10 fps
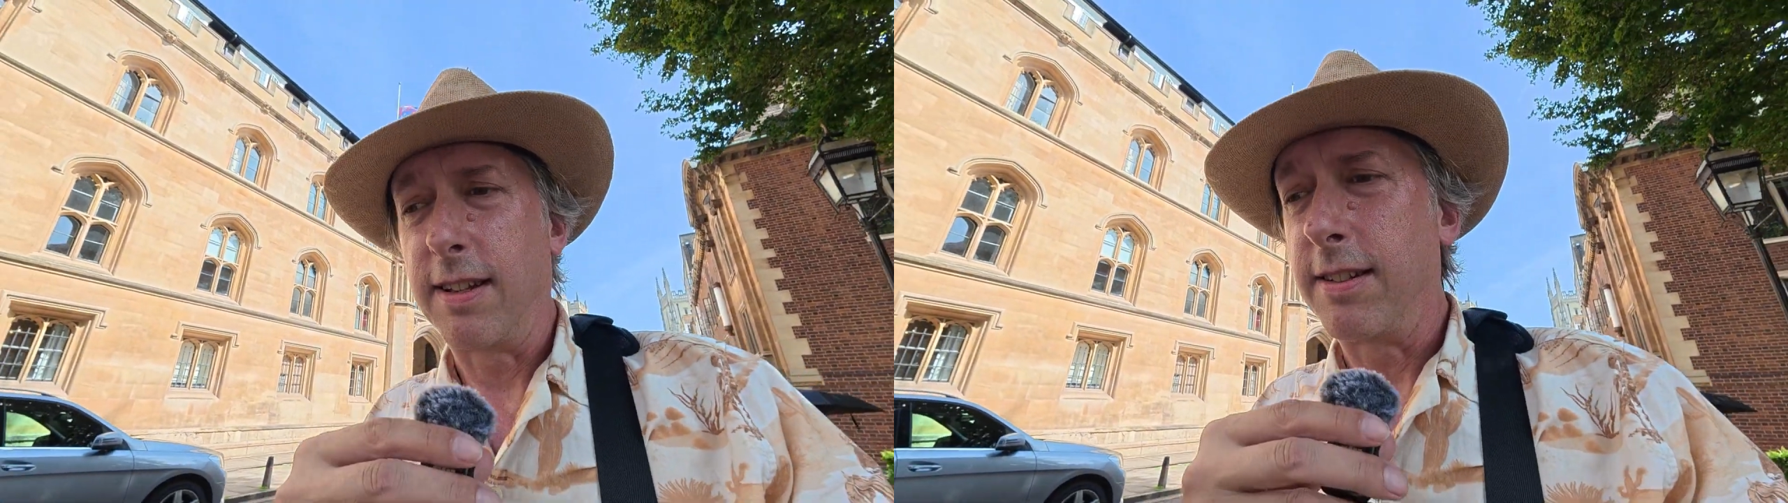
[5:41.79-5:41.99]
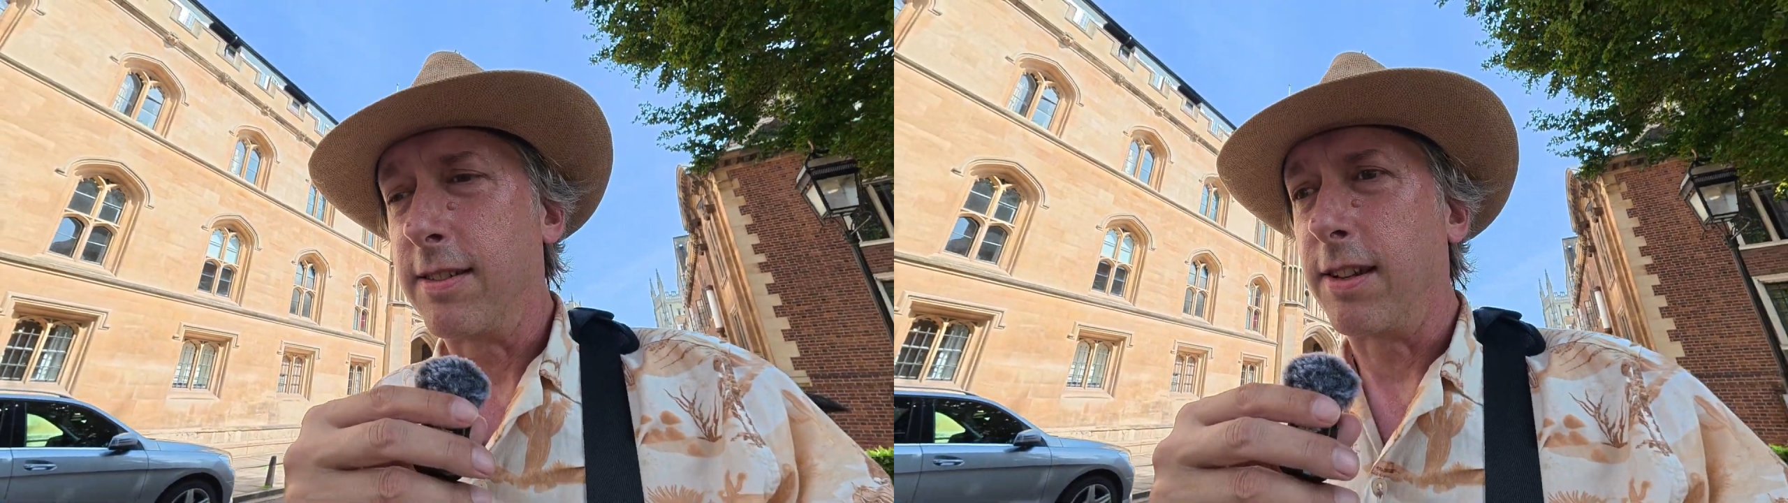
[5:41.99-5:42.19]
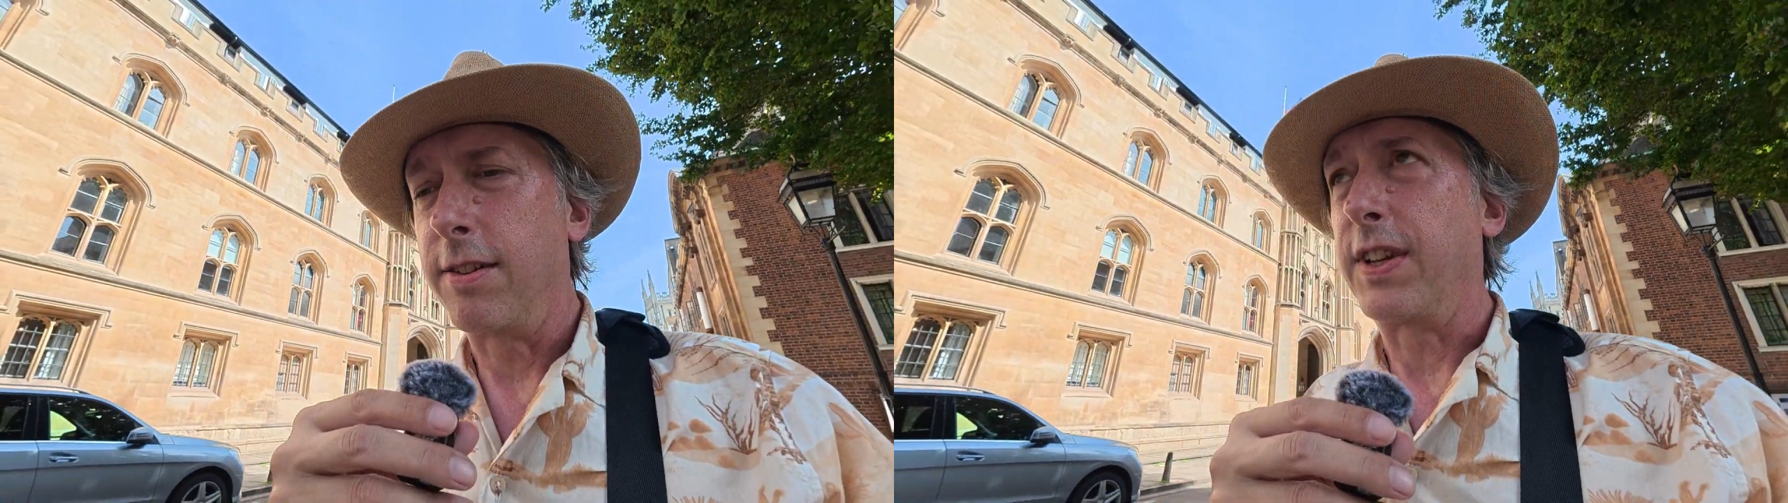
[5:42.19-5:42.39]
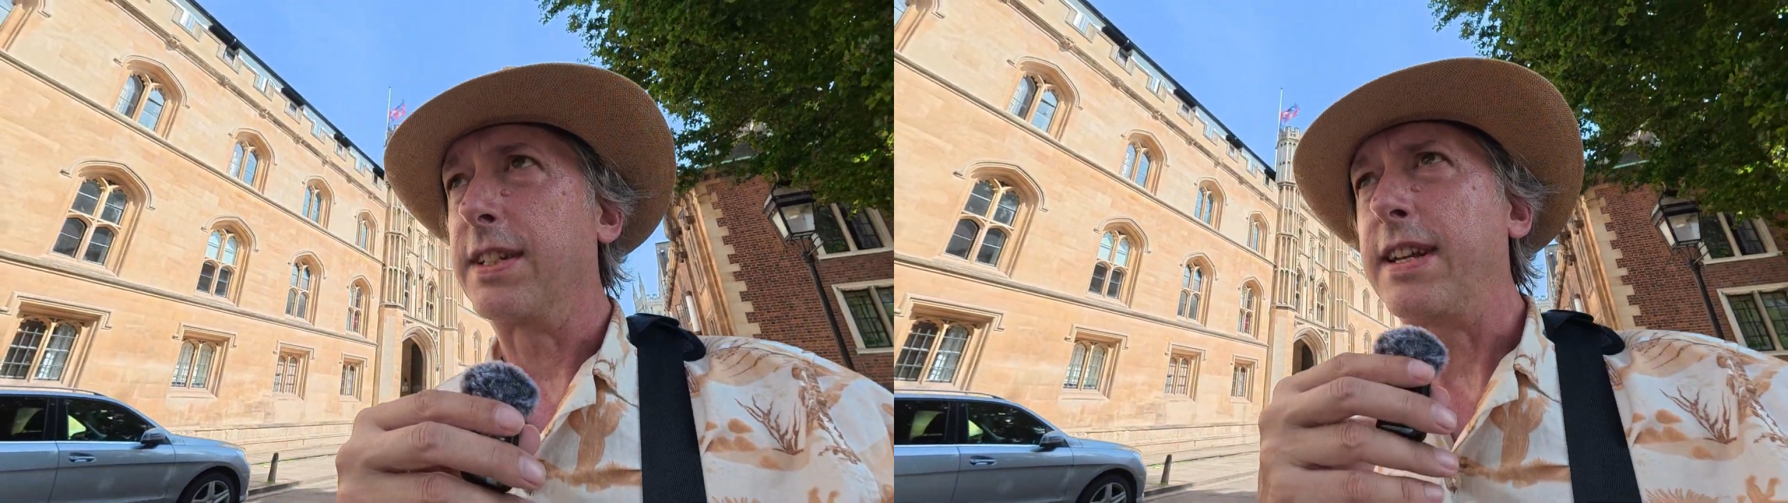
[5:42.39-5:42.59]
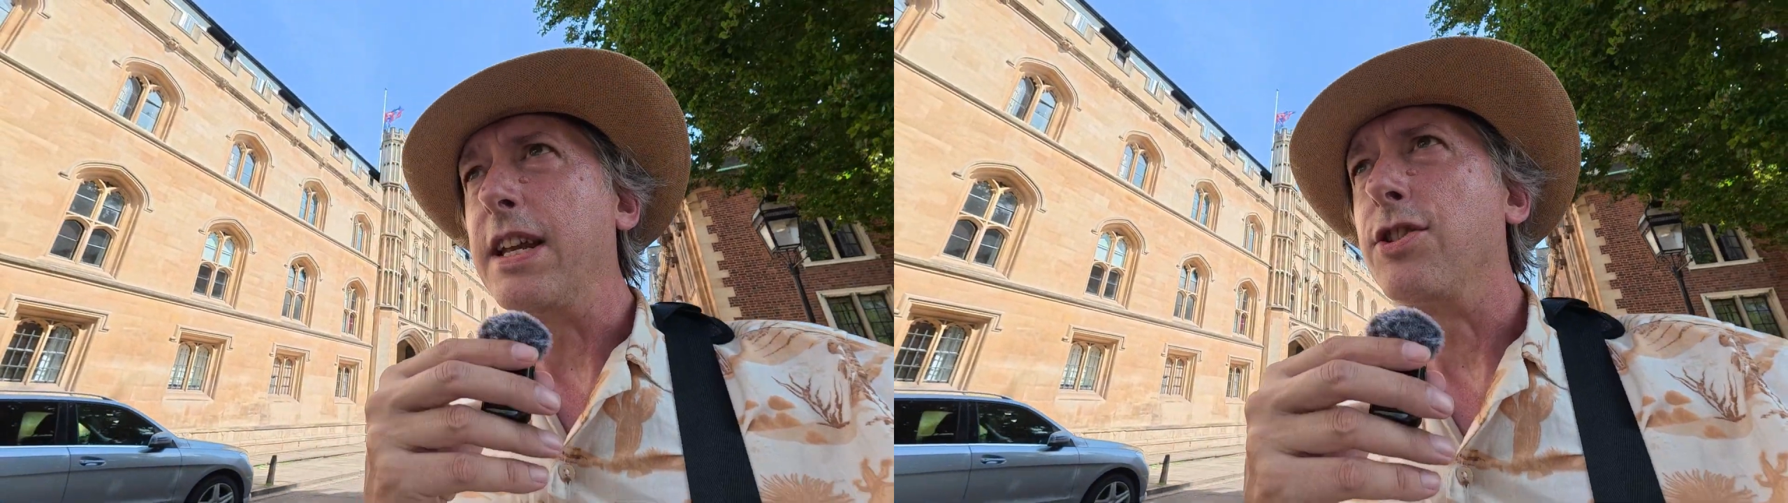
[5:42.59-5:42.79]
a sort of
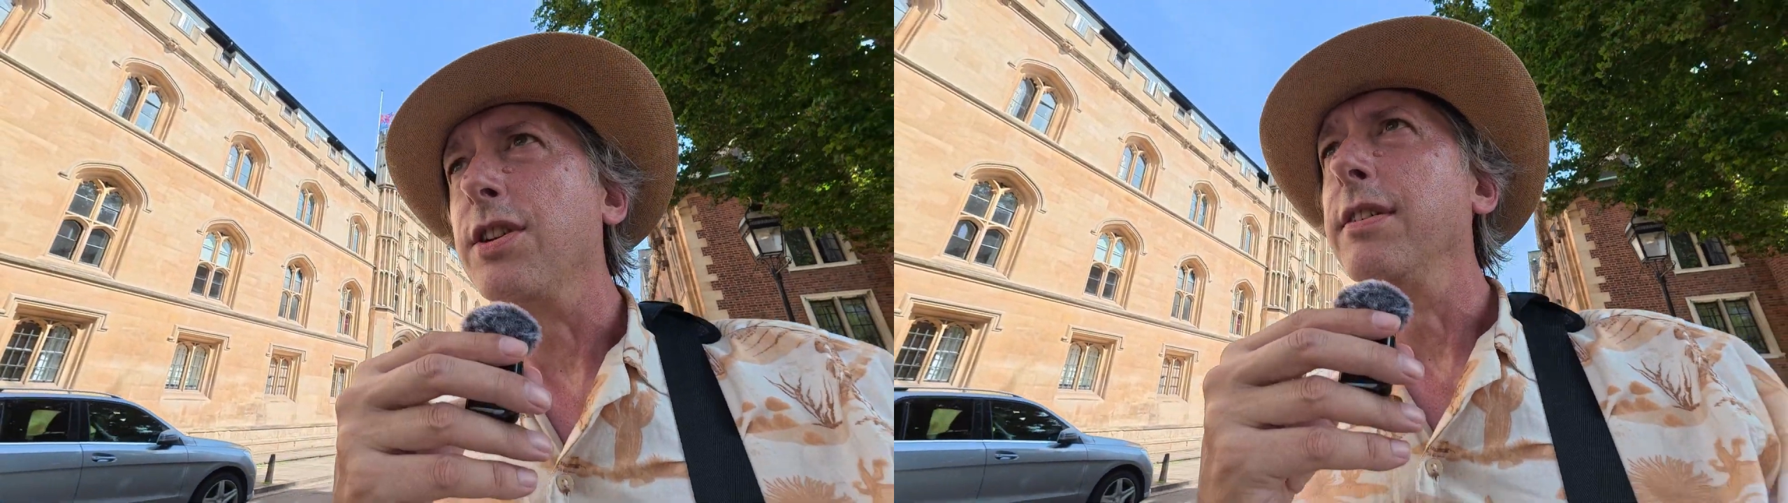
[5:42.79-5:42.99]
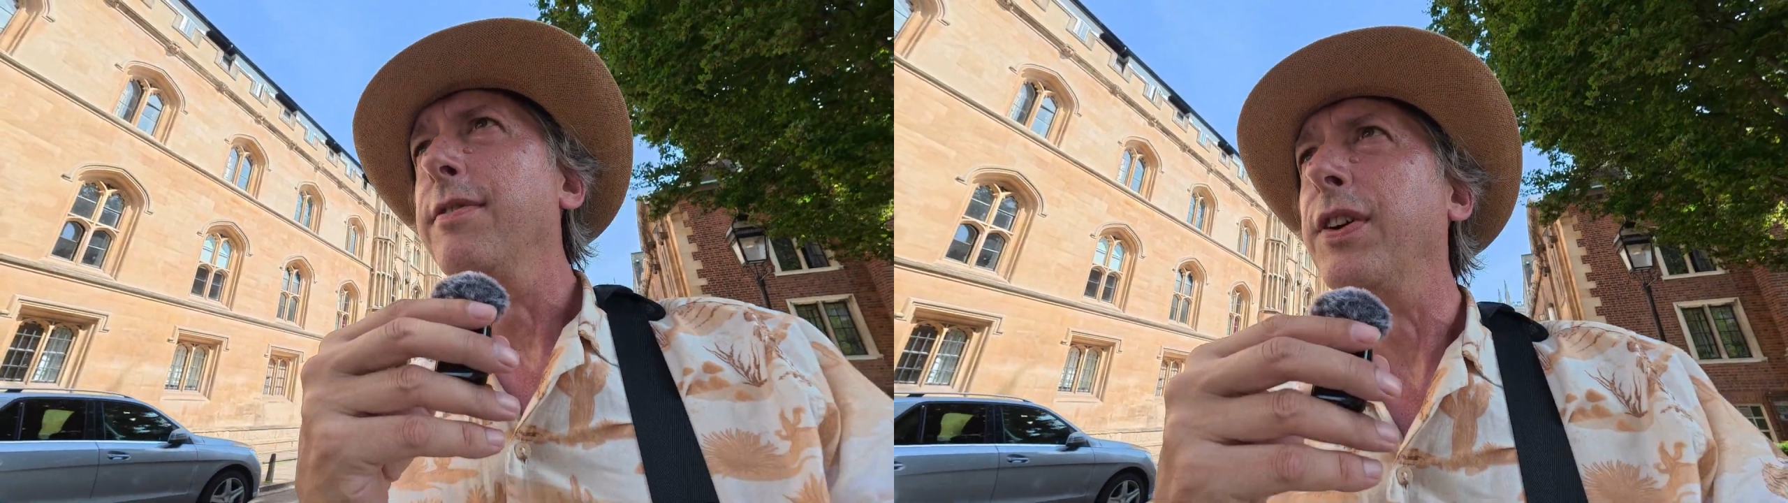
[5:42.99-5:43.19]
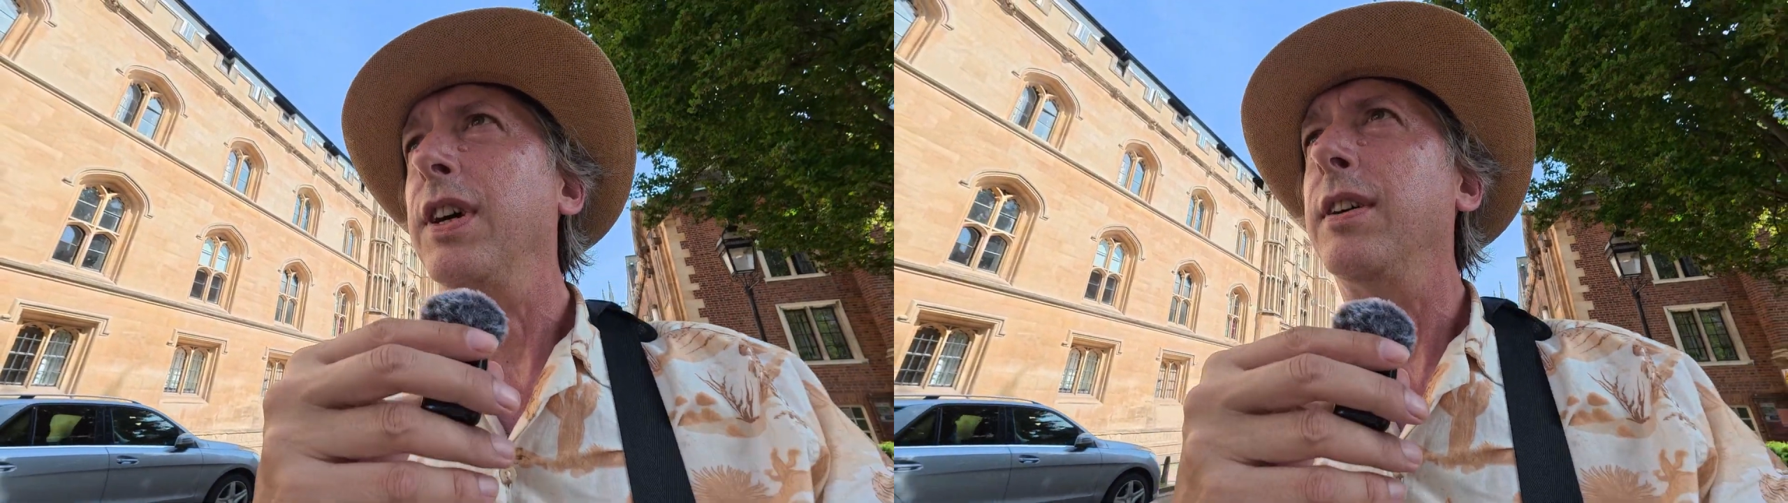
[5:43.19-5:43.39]
extension of